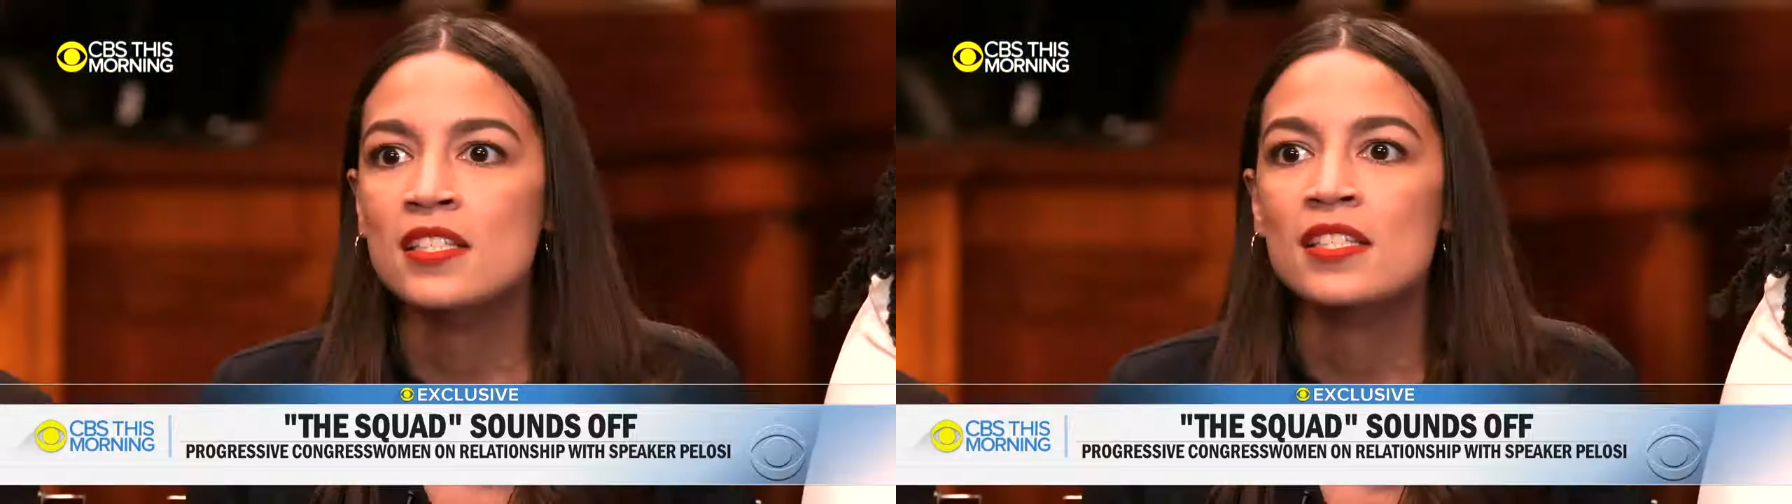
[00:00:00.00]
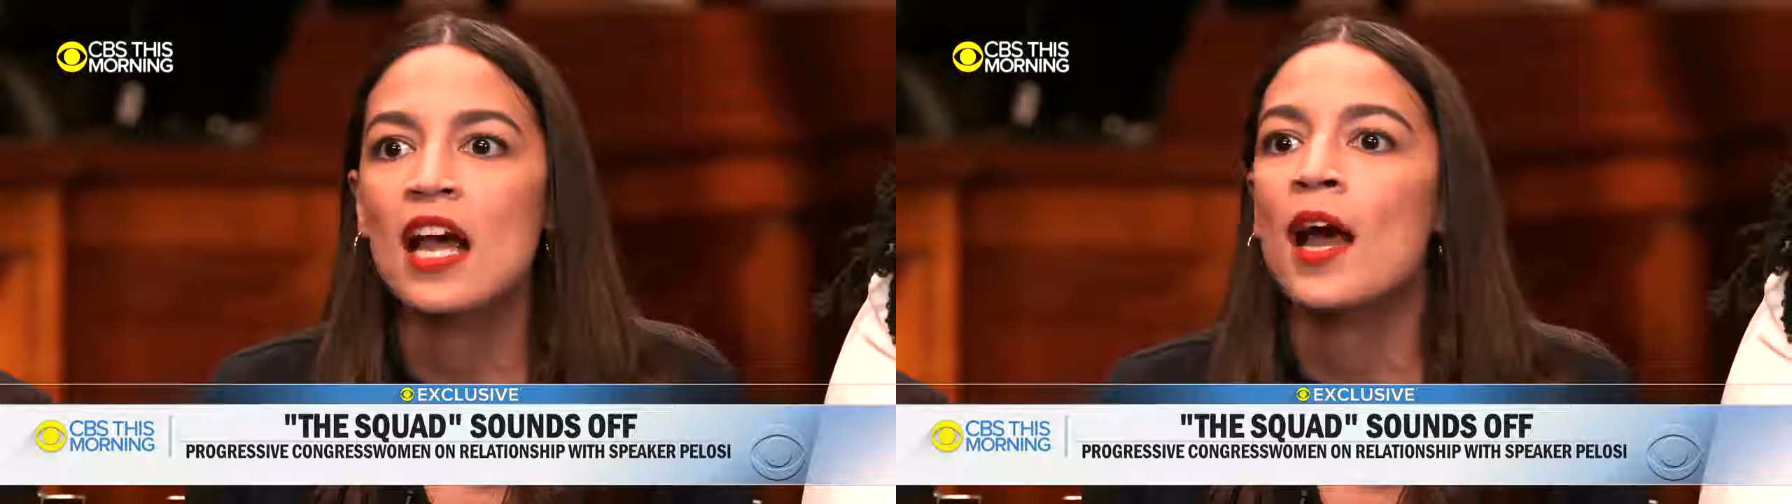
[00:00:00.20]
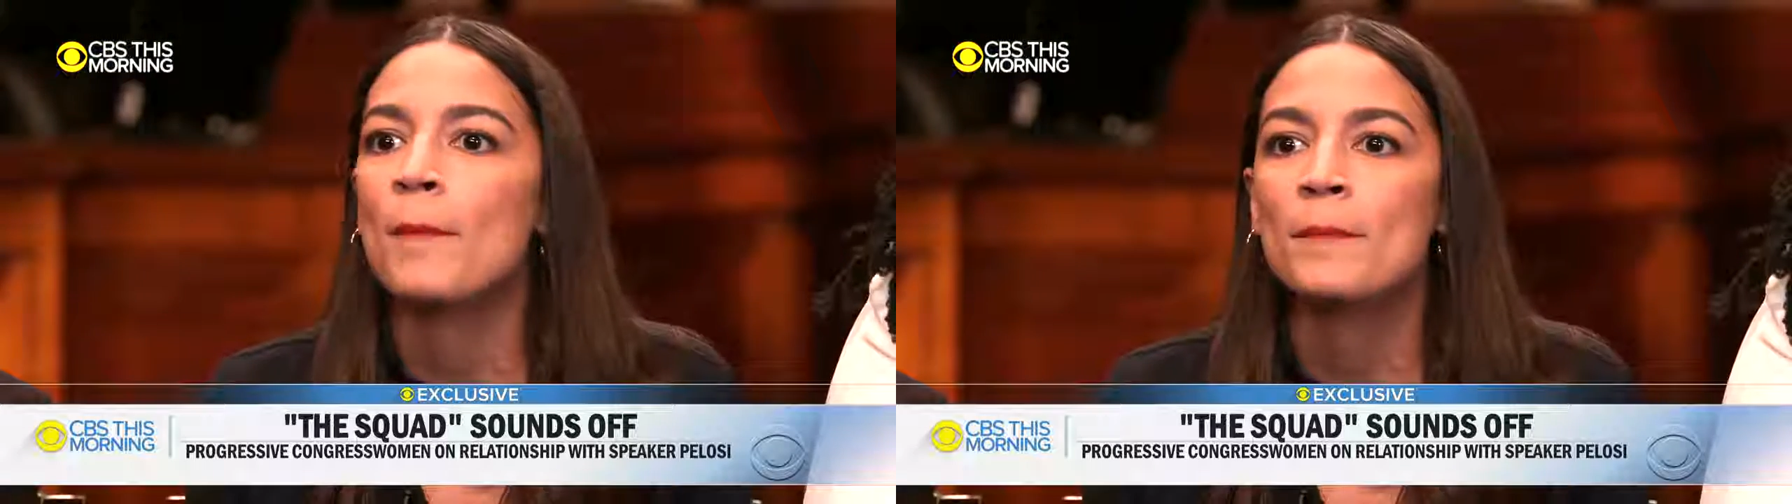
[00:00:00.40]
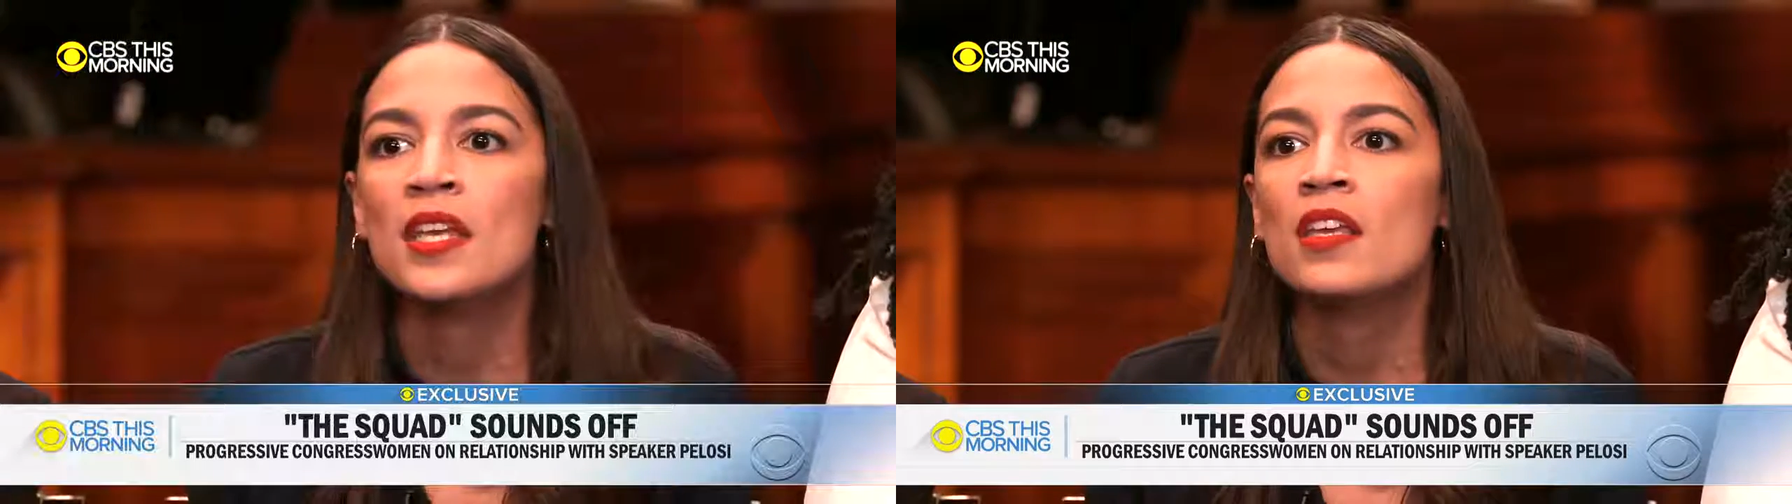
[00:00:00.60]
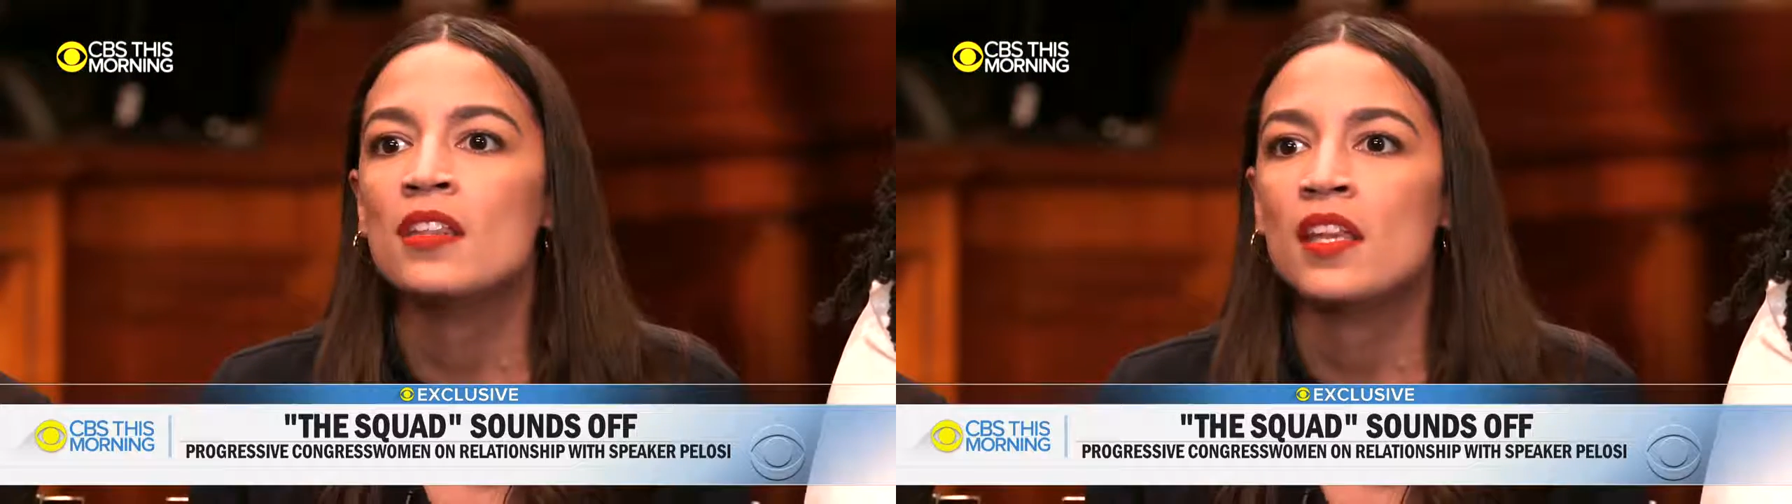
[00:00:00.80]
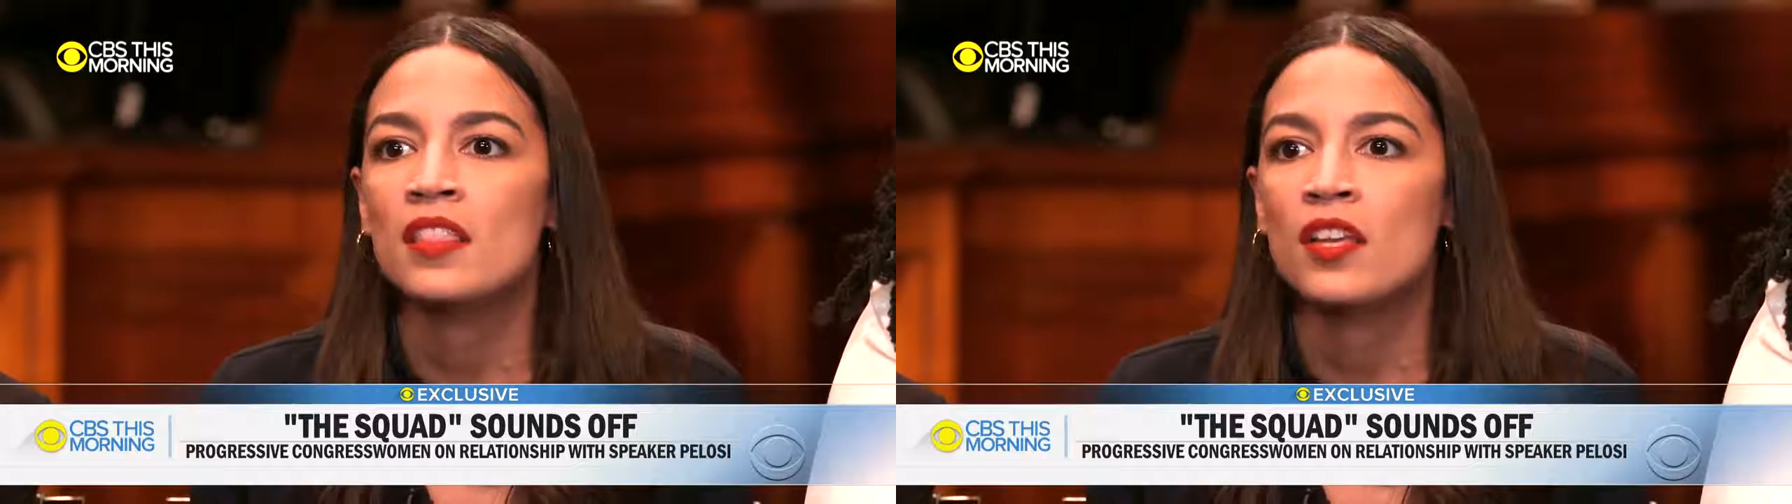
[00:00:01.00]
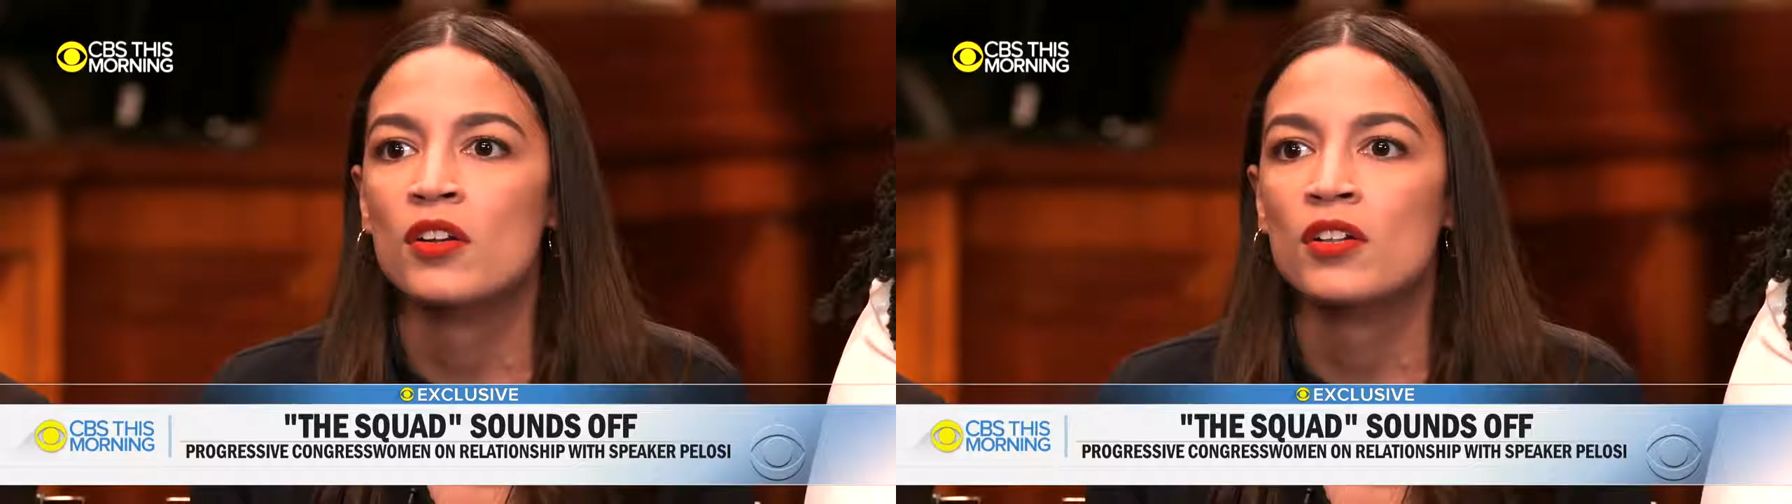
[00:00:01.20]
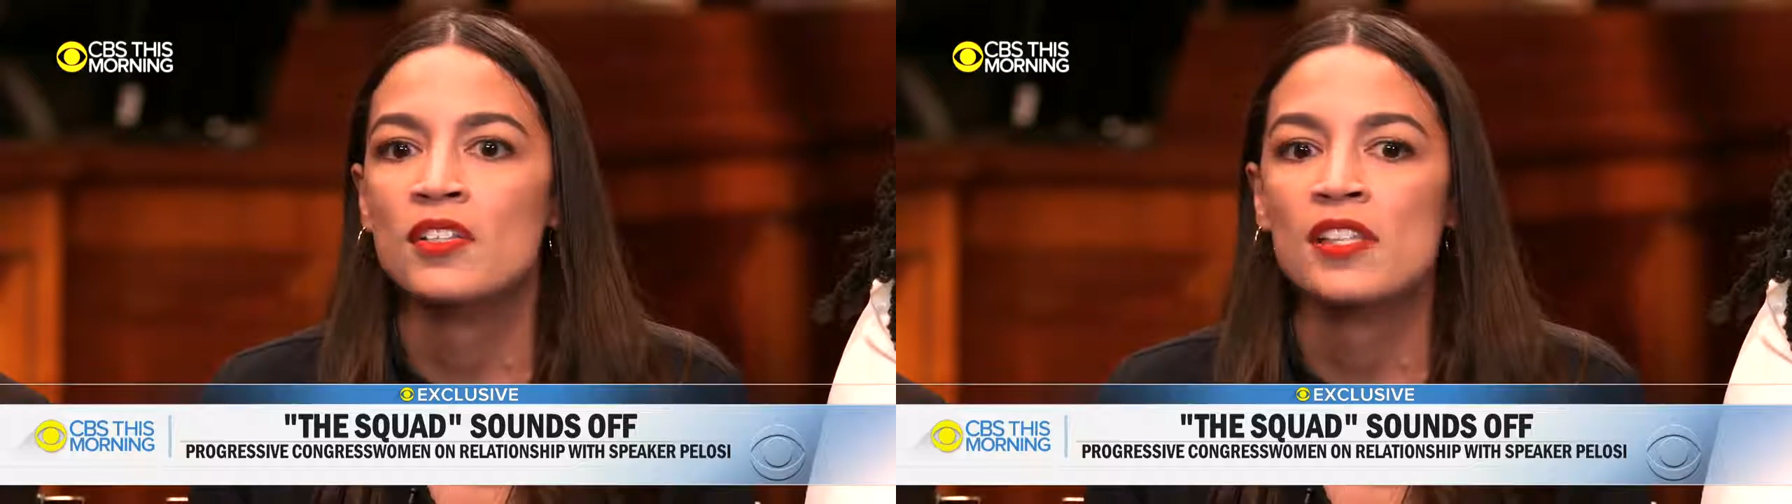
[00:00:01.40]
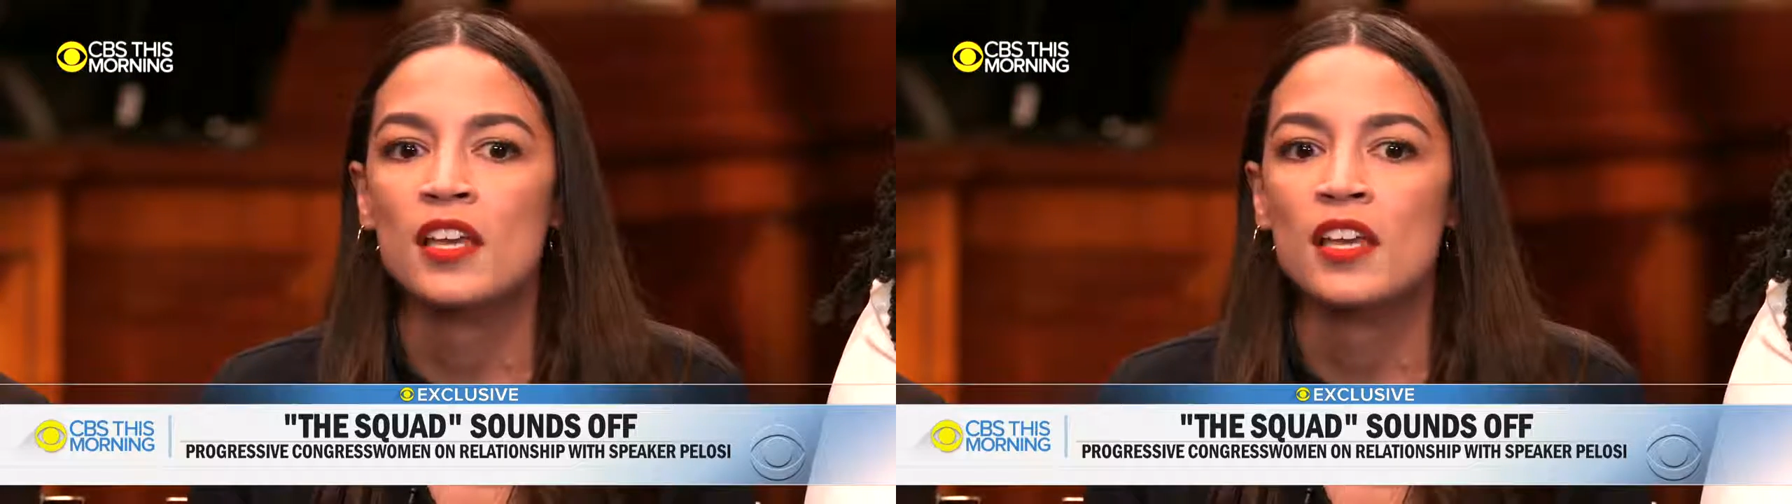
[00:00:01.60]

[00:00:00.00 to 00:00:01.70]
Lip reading: does not mean that there is